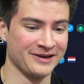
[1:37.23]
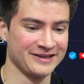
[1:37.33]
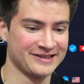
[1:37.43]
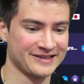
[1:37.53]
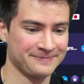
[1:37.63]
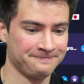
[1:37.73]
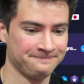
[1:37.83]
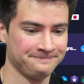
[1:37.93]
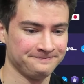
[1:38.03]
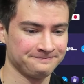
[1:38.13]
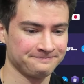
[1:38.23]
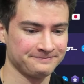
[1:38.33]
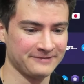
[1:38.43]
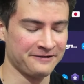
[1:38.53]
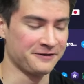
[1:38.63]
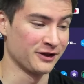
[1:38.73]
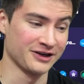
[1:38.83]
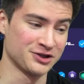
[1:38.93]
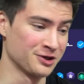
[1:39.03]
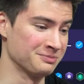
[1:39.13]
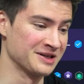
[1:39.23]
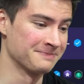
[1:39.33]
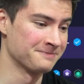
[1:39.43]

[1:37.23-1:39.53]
place? I feel like I should be,